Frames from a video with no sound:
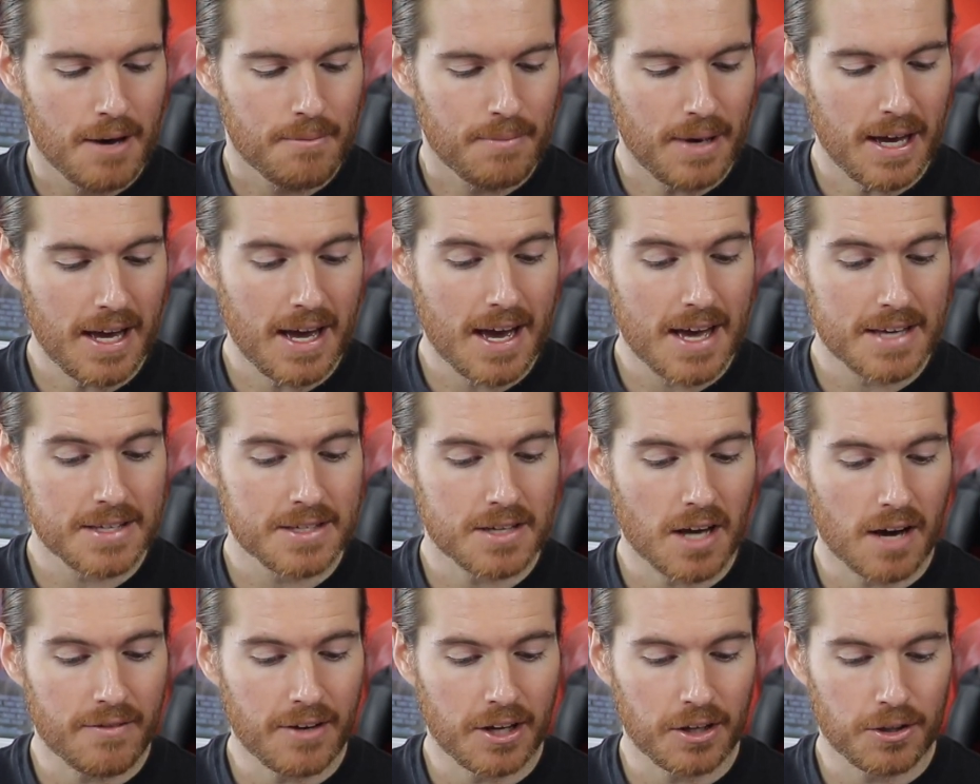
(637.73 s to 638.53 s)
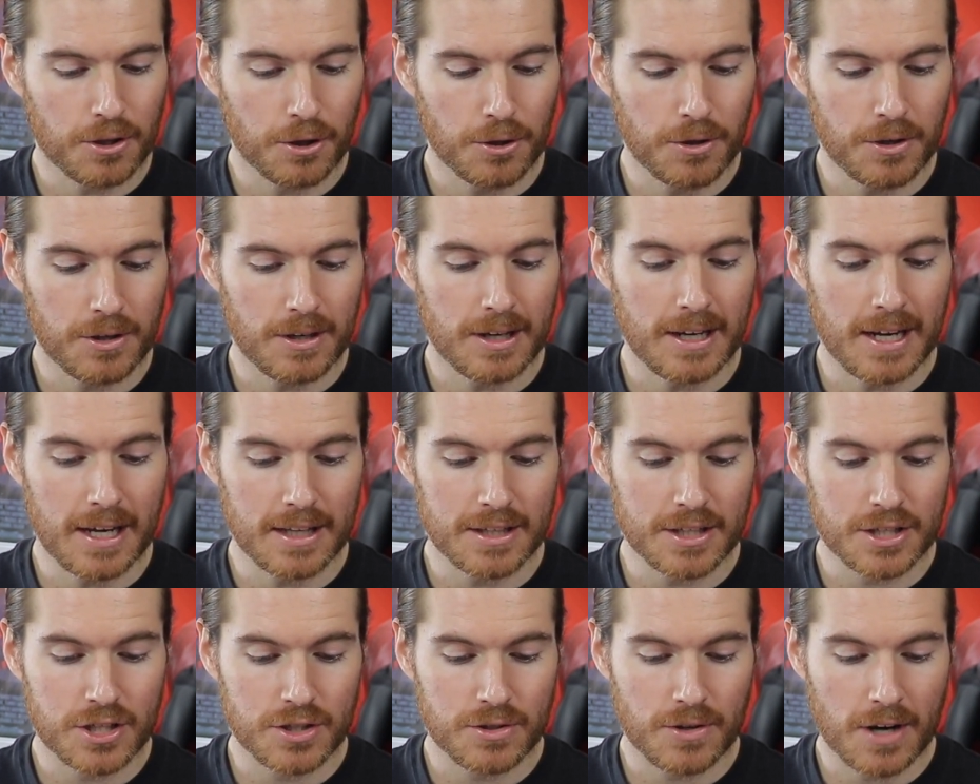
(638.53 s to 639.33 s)
P.S. I've included an
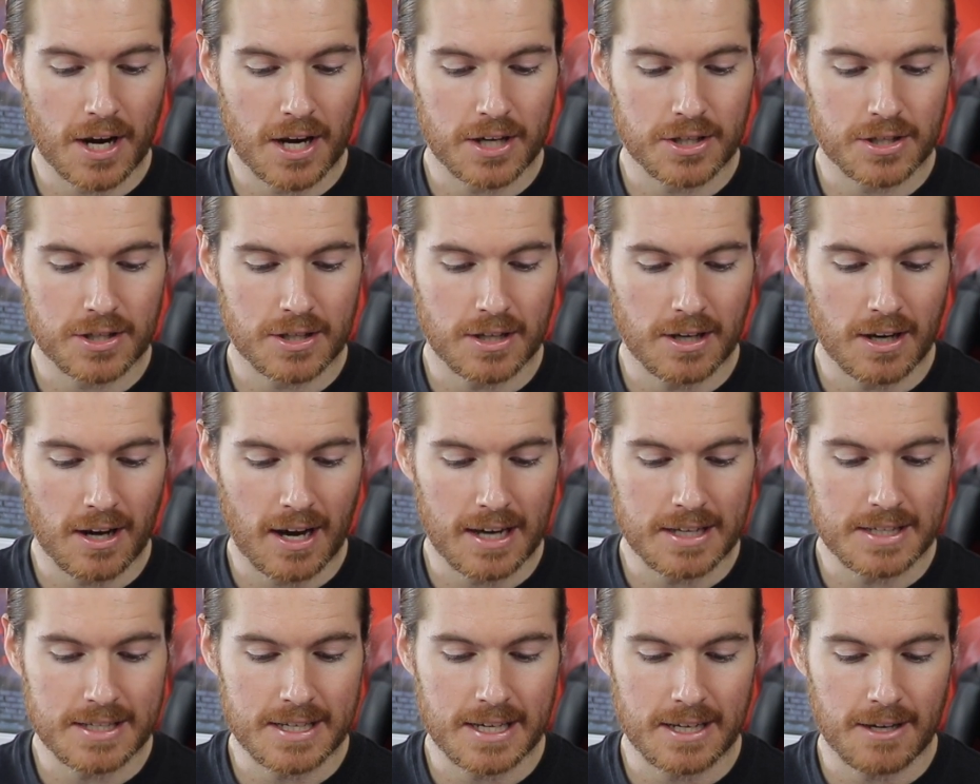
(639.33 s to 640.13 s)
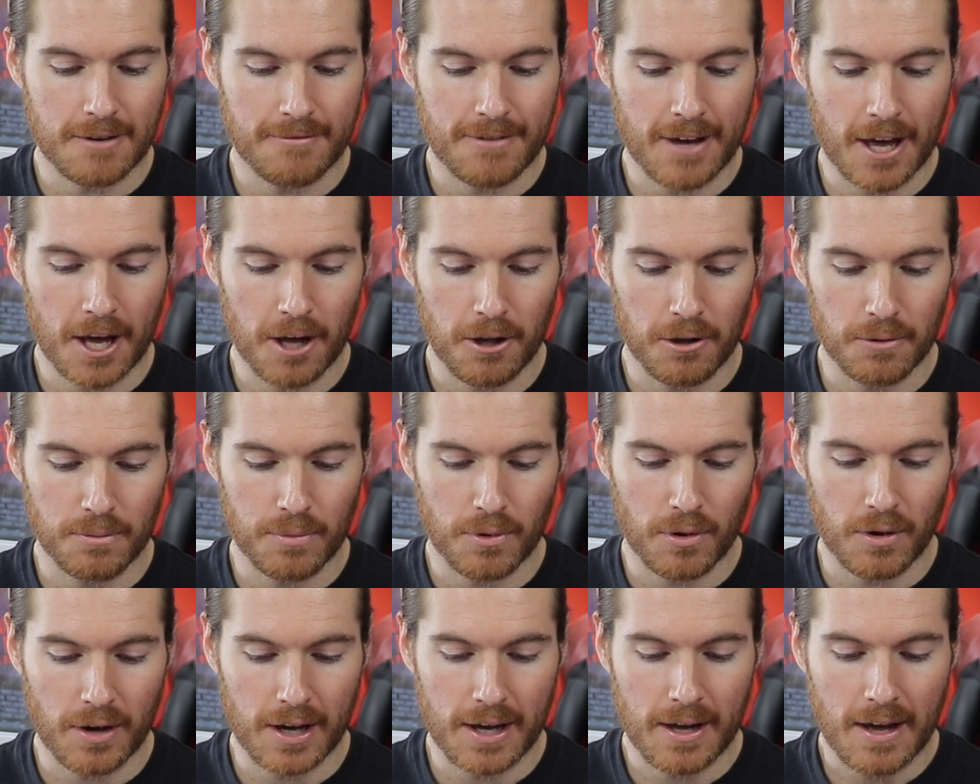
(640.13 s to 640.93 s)
illustration I did of
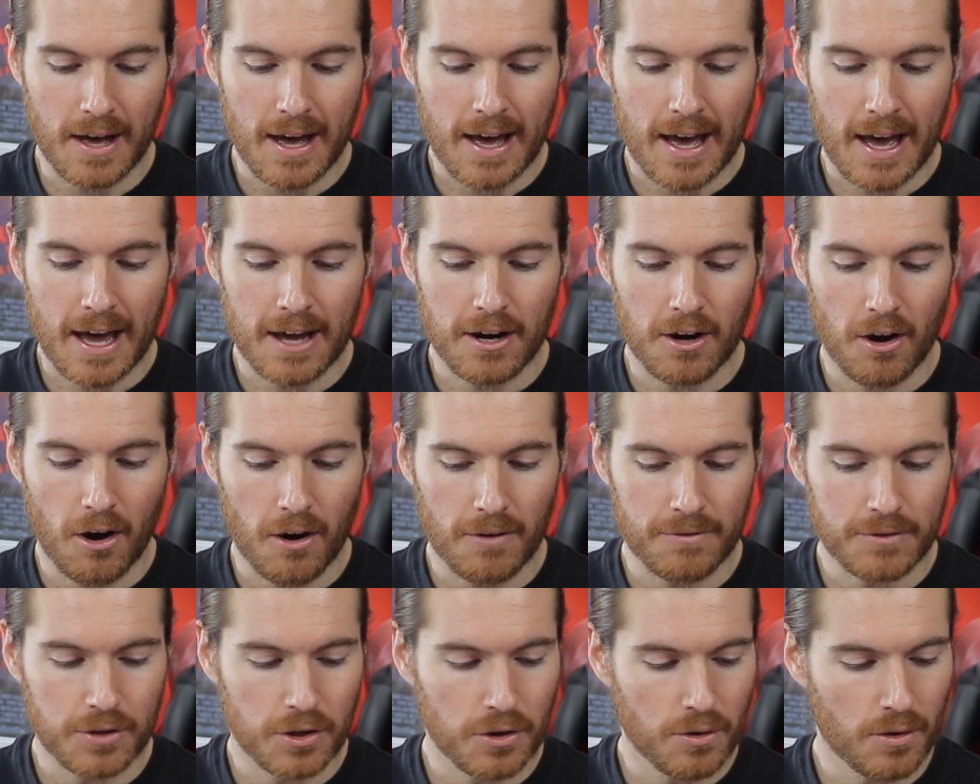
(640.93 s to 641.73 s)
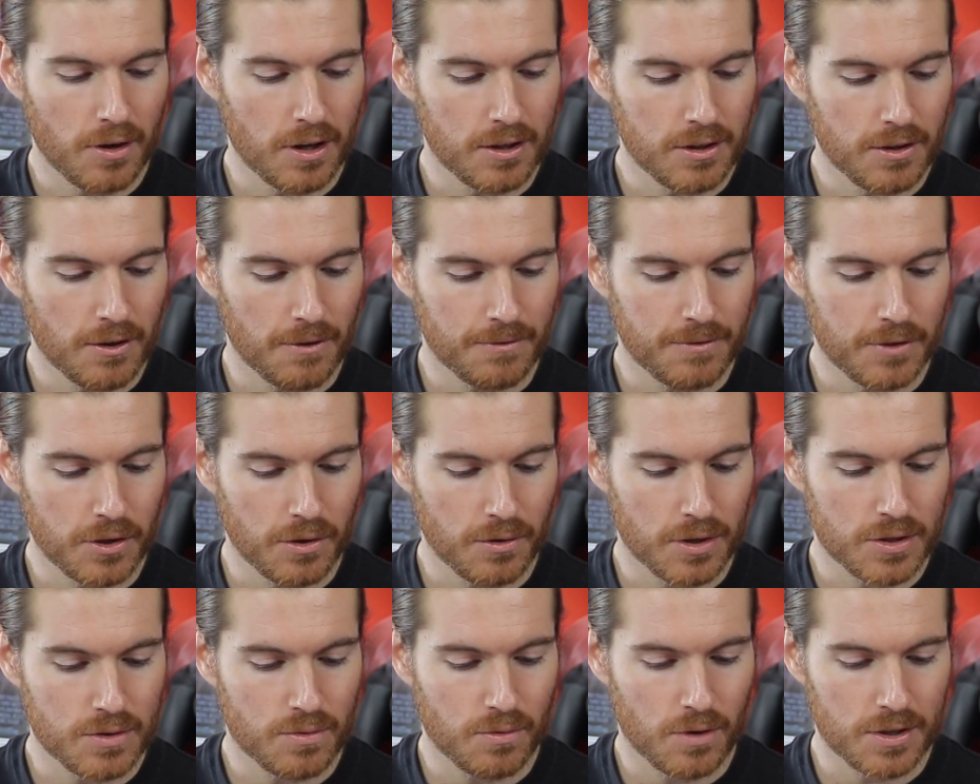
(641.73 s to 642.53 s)
Hellboy, and of you and your
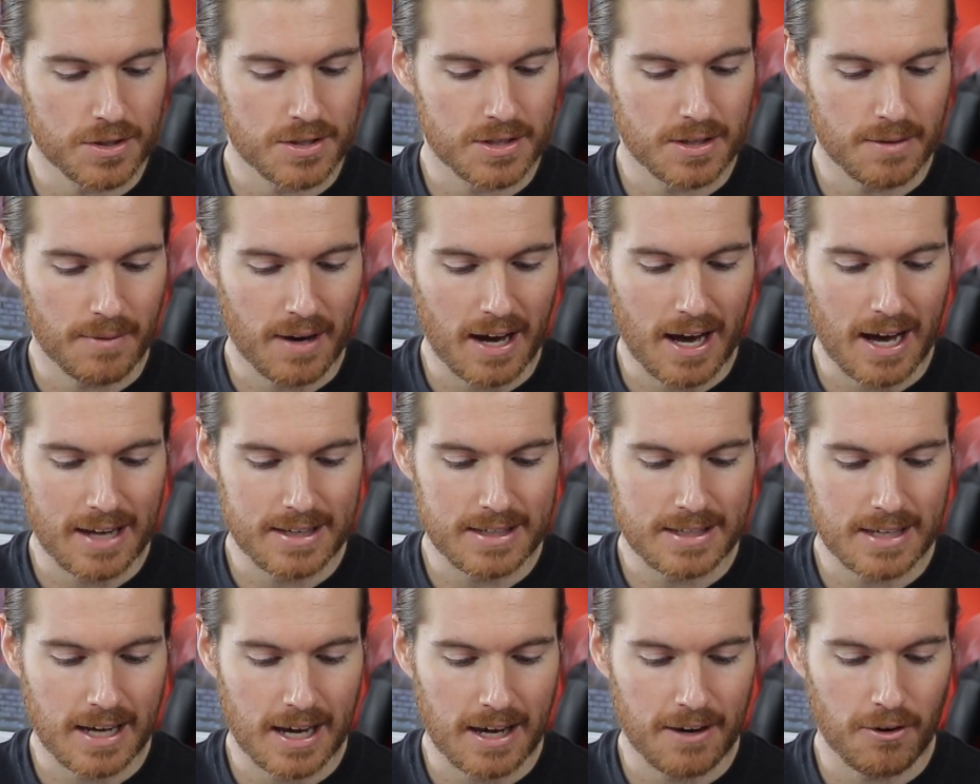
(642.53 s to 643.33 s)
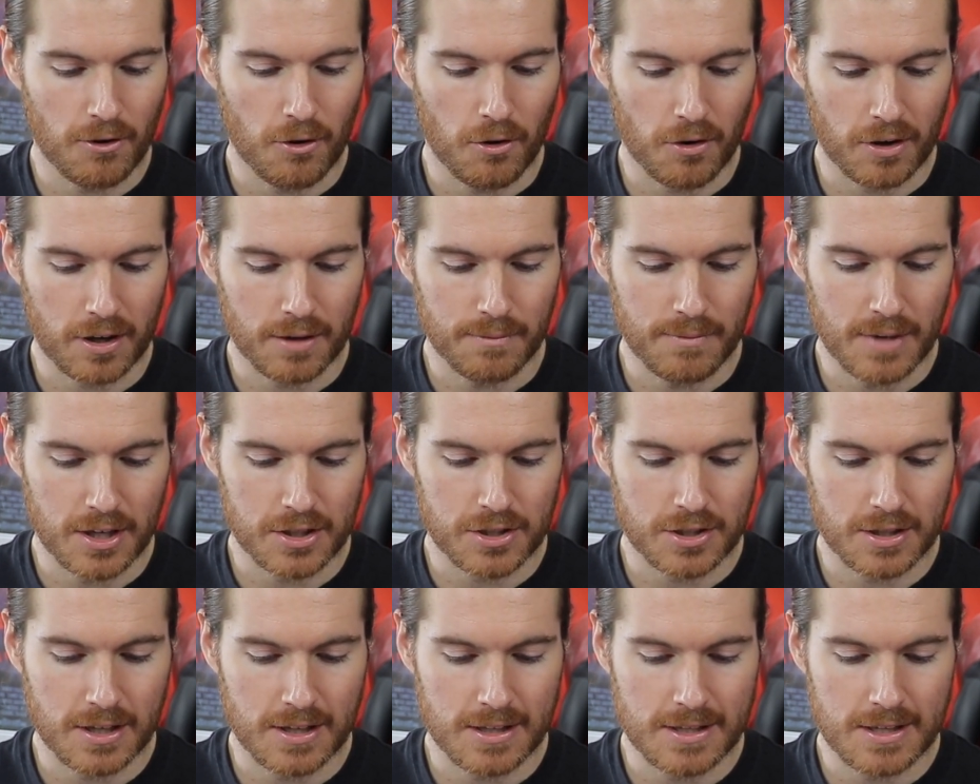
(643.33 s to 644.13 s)
viewers want some art done or
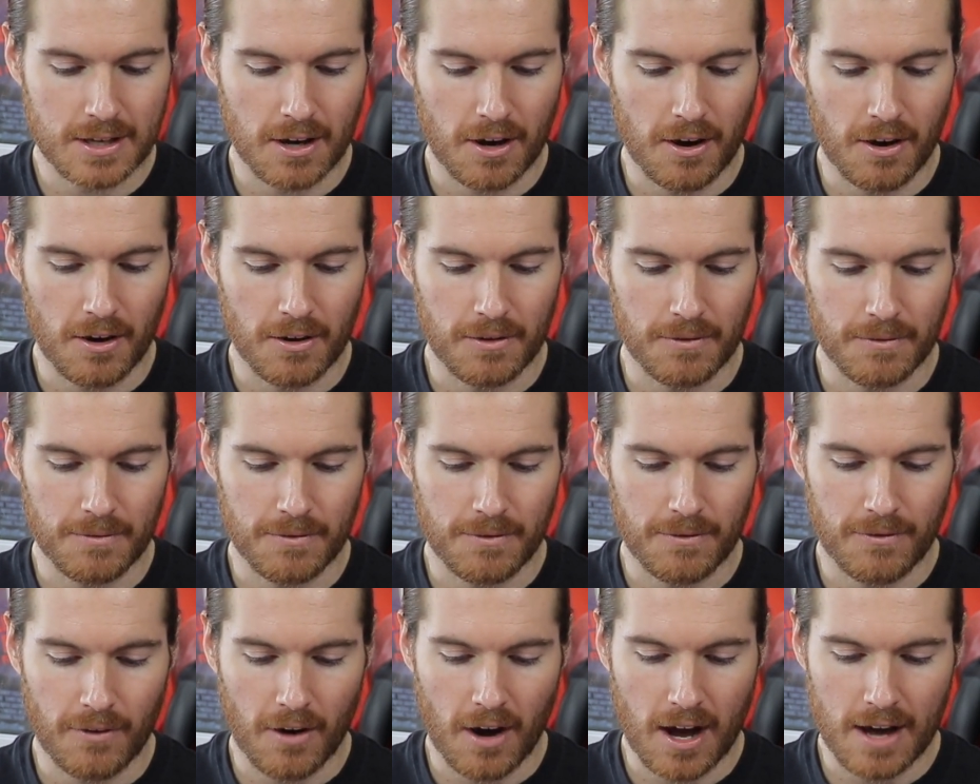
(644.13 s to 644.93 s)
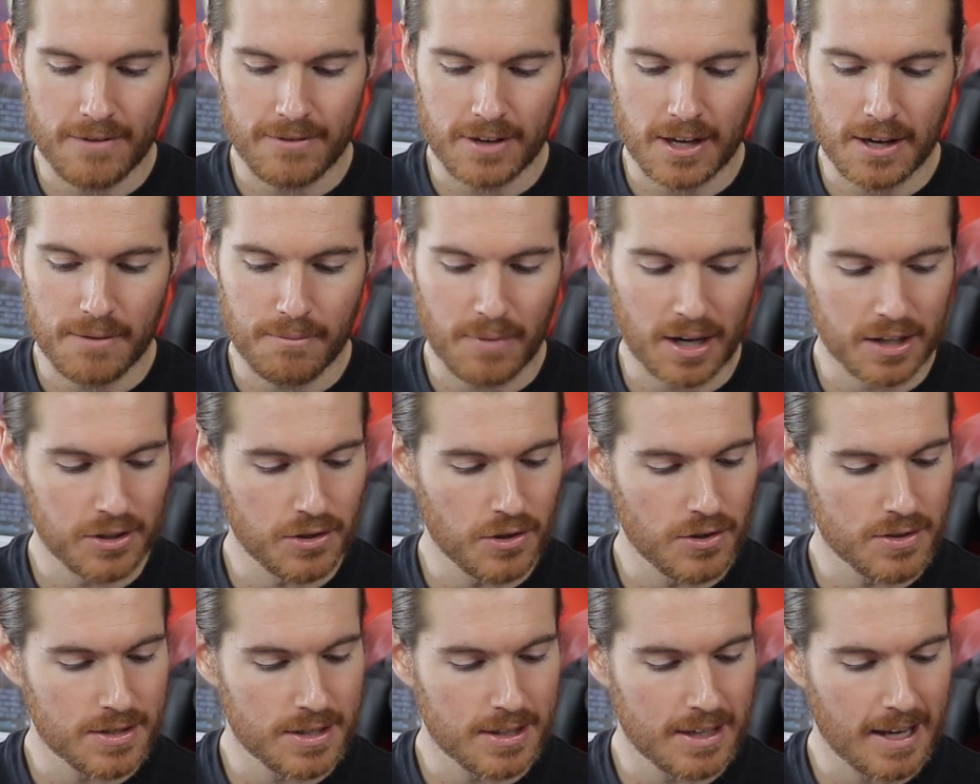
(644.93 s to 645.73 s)
commissions on Fiverr, my
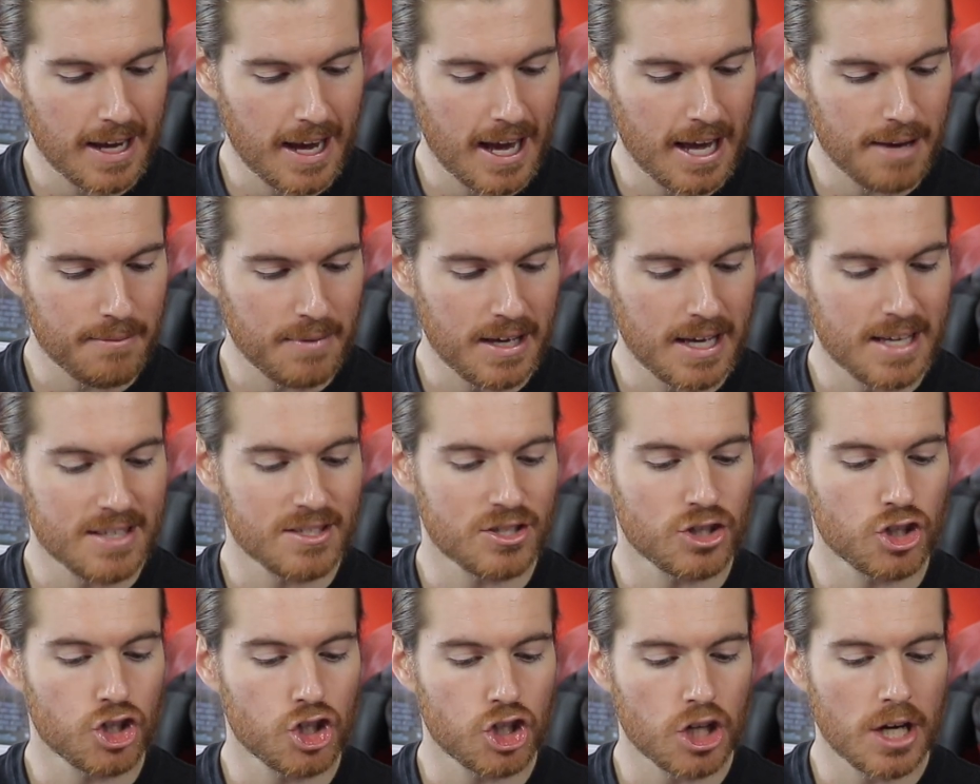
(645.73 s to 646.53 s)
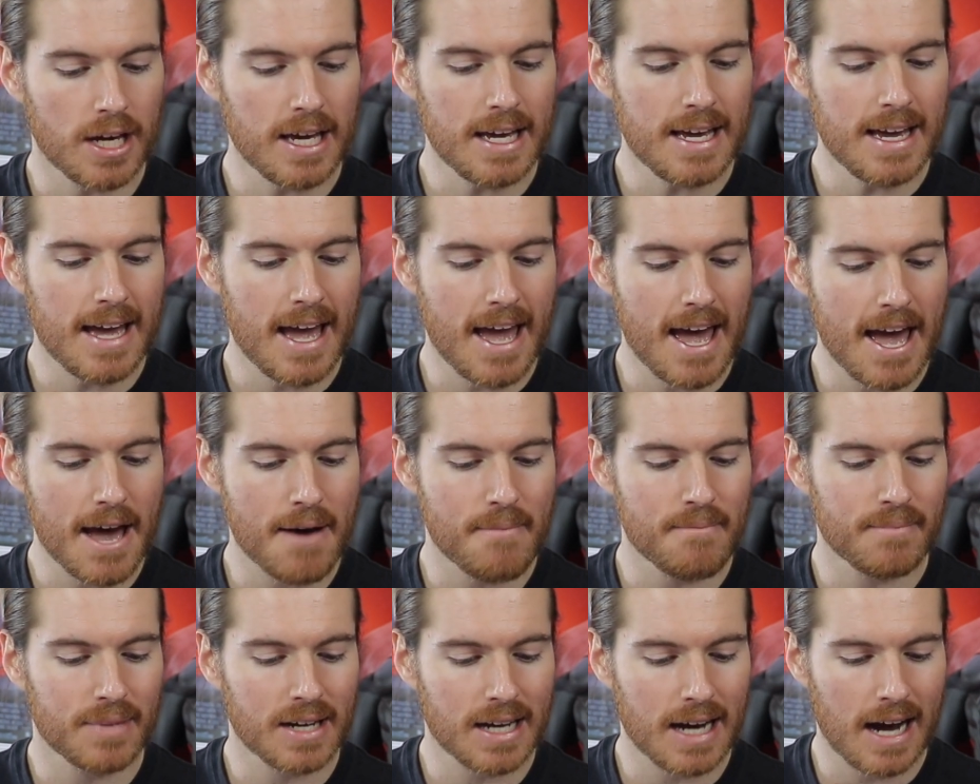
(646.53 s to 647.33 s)
username is
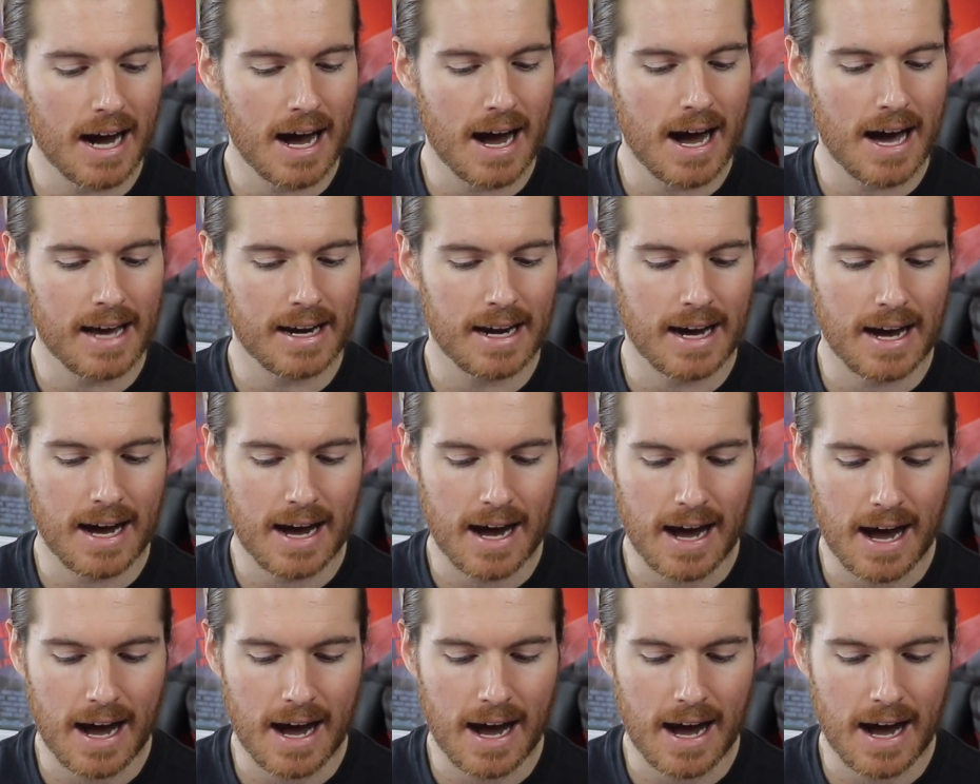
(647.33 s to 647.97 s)
GM Carter